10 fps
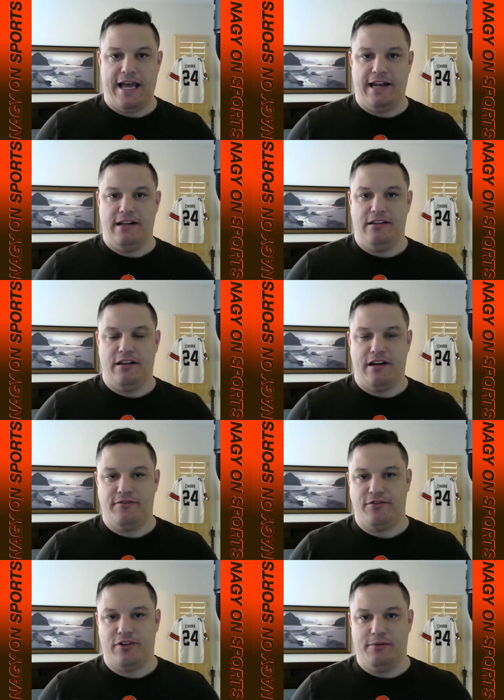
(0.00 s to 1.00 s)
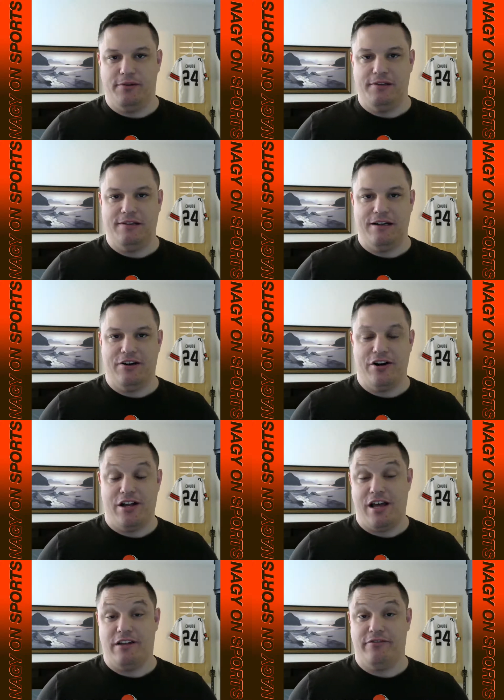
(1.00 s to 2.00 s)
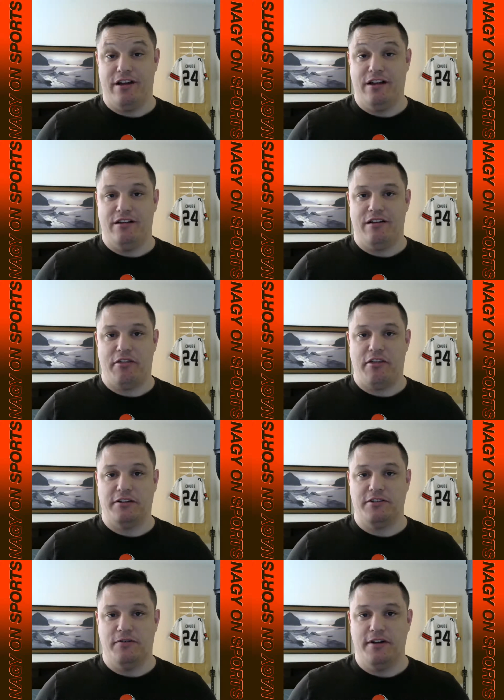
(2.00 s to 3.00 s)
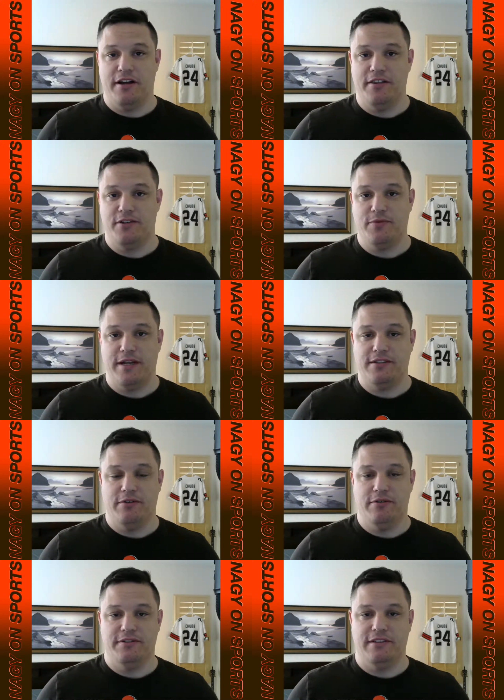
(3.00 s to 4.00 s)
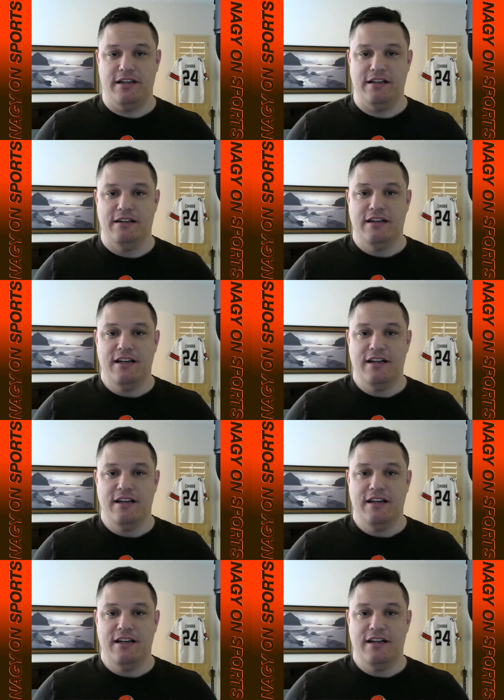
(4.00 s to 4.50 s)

Had a lot of trouble or a lot of other things going on this week, so it was